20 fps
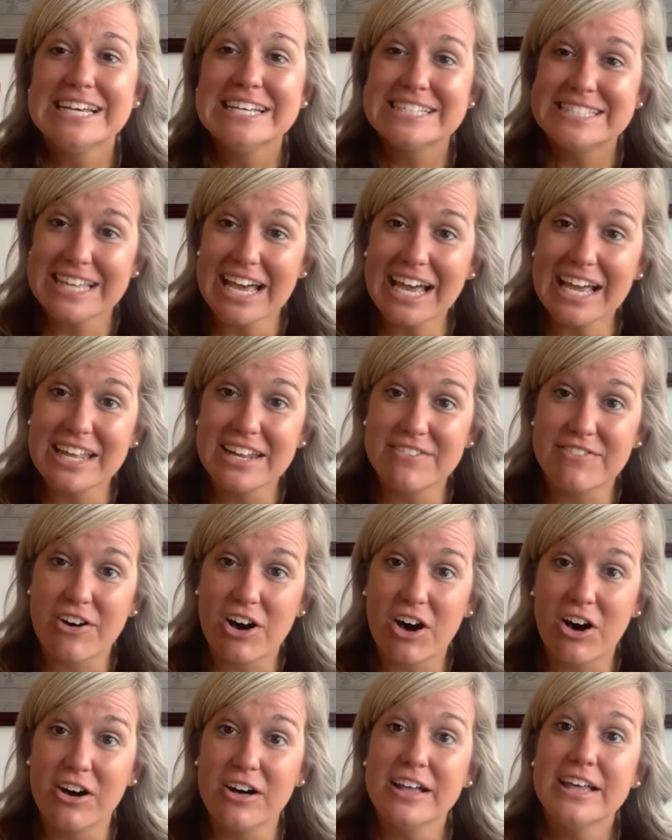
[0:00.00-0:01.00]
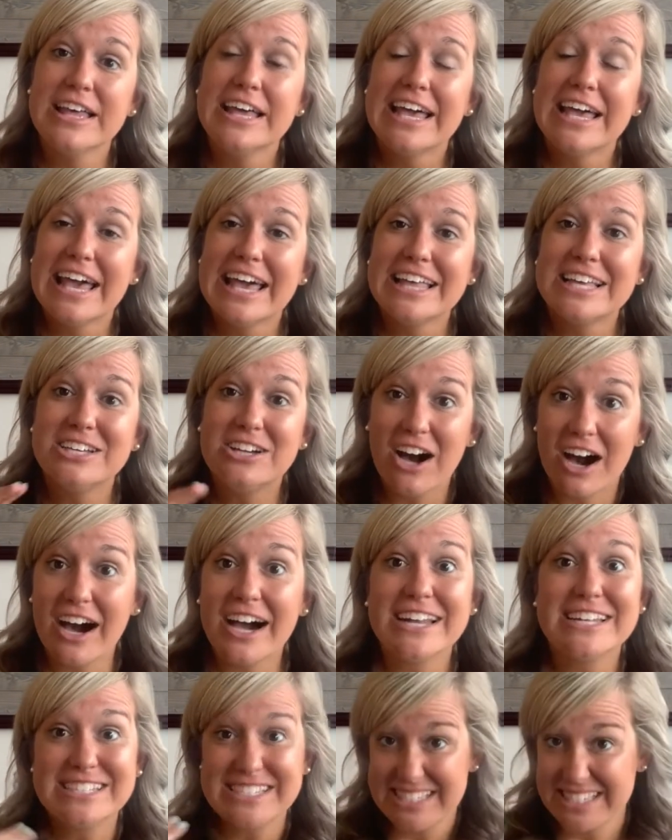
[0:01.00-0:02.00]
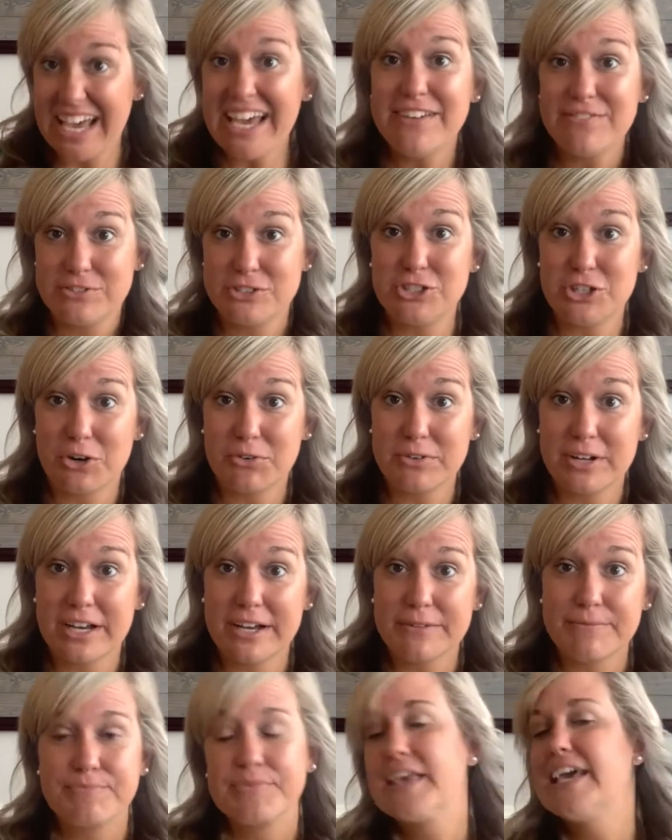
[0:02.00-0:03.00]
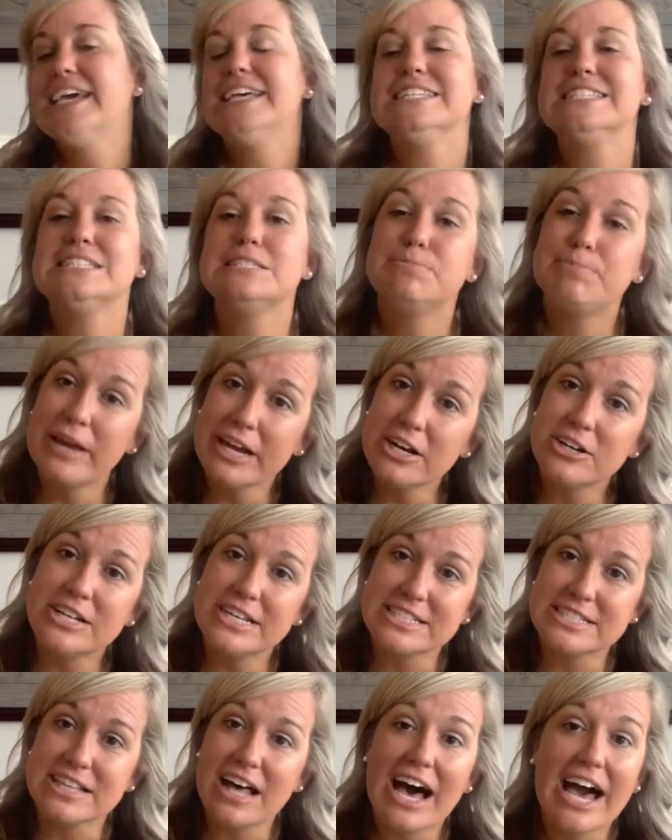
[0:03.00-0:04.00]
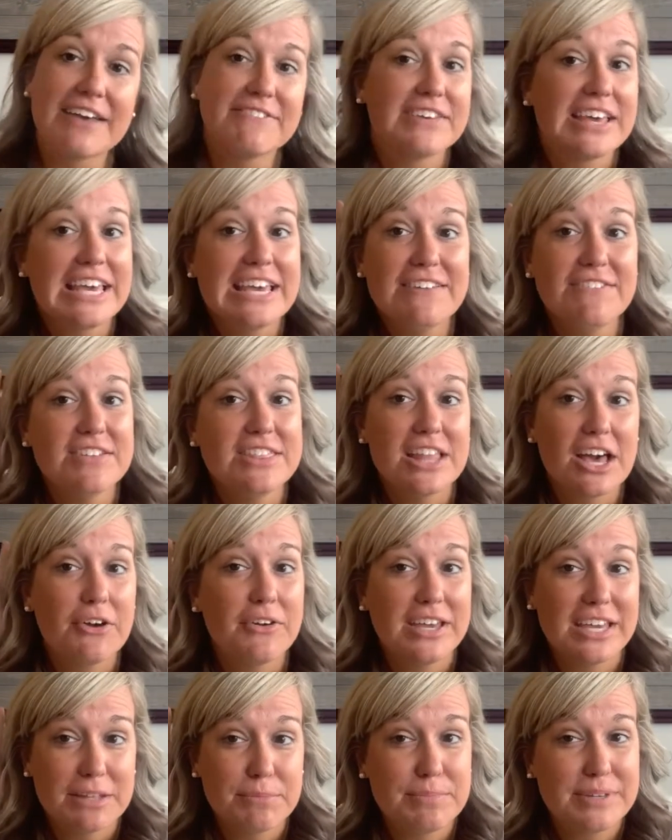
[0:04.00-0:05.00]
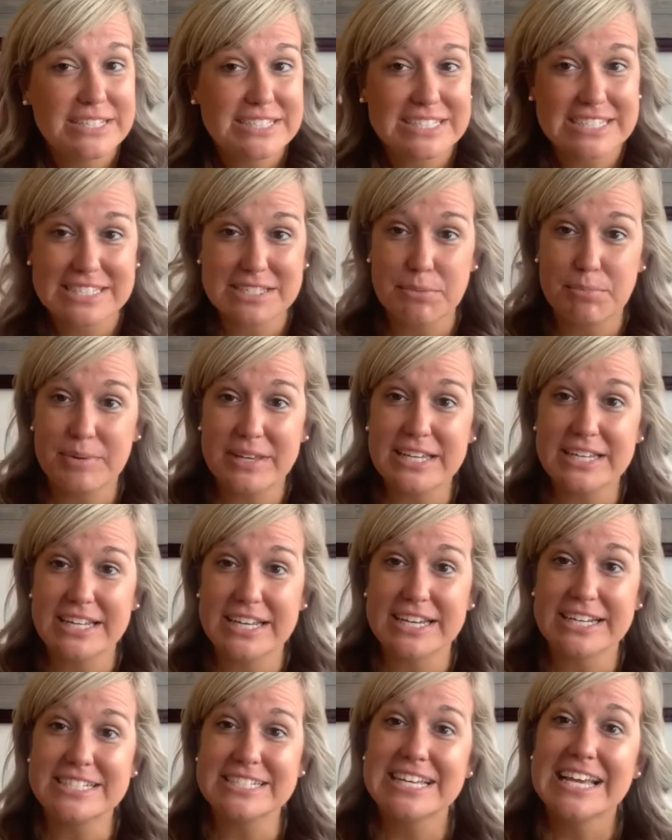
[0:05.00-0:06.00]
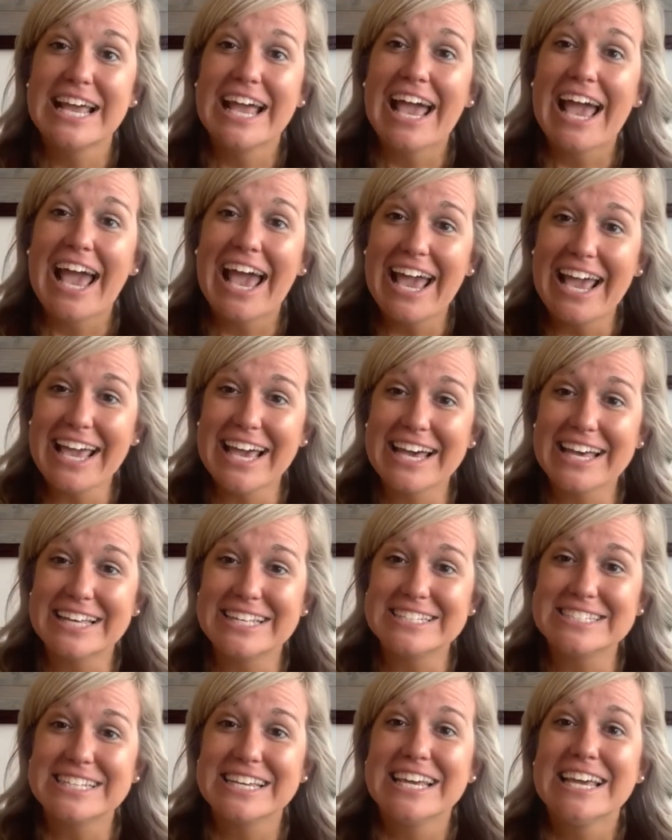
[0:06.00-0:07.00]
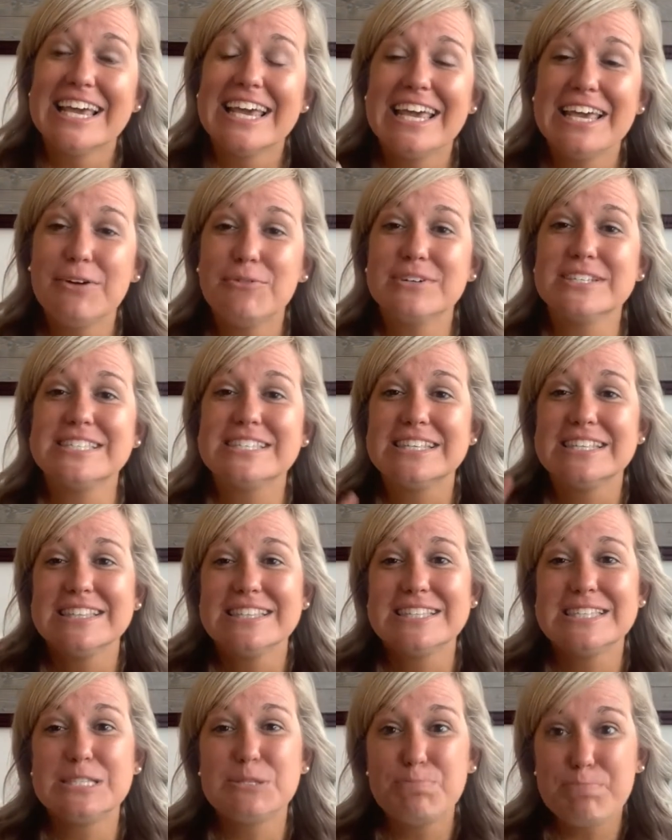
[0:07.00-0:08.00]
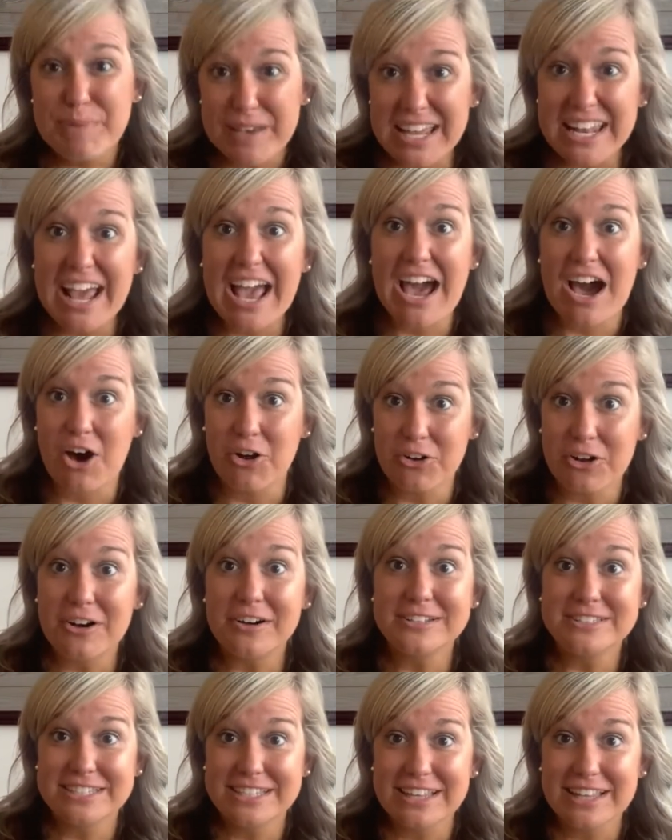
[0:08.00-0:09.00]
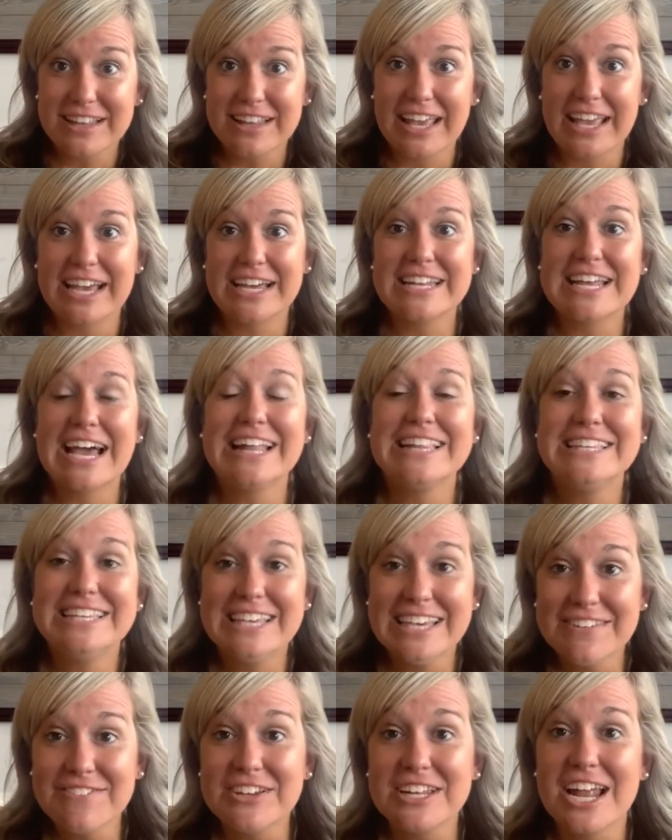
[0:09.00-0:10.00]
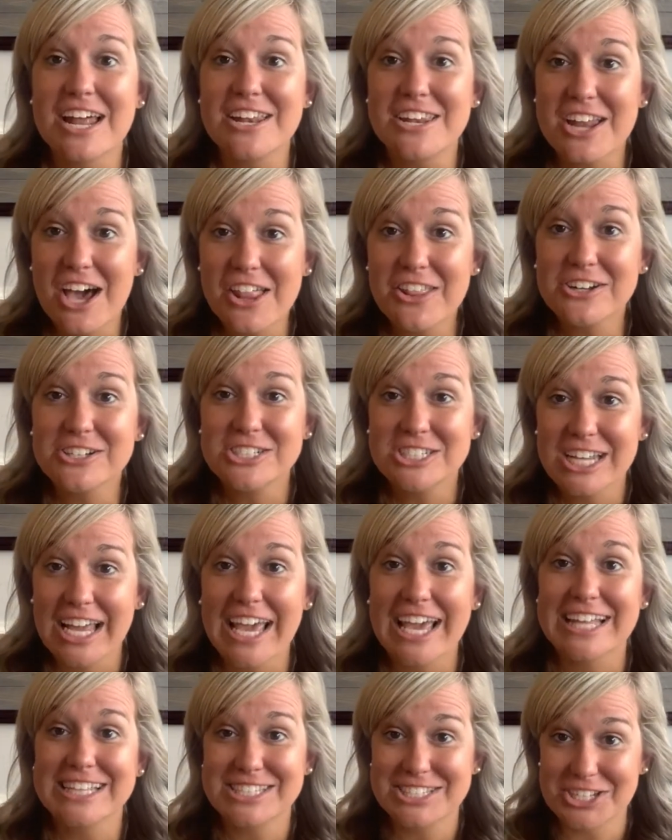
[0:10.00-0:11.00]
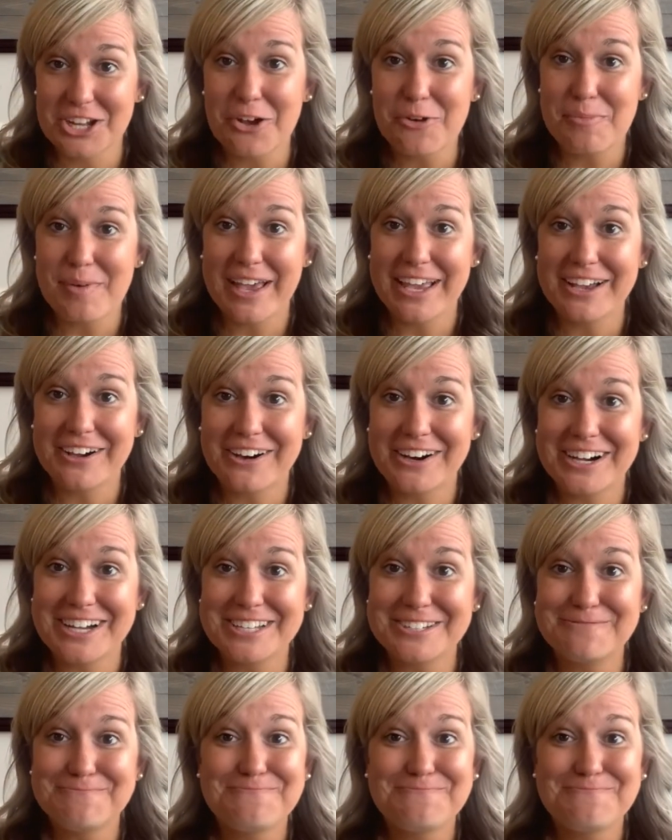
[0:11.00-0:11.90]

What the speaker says: Second of all, God saved Jonah. He spared his life even though he had been disobedient, and he was spit out onto the land and given another chance to obey God.